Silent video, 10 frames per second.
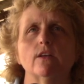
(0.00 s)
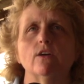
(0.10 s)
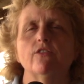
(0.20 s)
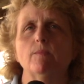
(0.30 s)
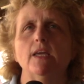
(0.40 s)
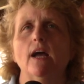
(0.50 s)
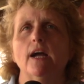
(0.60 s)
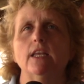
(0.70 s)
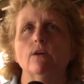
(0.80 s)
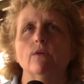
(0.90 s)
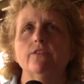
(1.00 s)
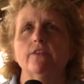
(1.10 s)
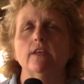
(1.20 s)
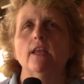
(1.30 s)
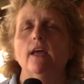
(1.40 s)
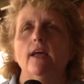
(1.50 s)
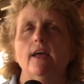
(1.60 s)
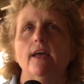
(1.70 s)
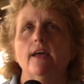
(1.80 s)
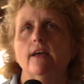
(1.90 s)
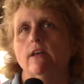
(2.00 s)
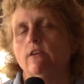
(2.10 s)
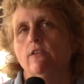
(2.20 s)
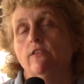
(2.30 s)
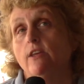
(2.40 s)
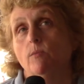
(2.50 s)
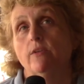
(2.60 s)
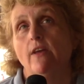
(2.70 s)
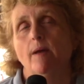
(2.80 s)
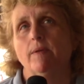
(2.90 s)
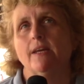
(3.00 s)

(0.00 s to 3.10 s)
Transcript: Look for me, Heidi Olsen, and see what's happening.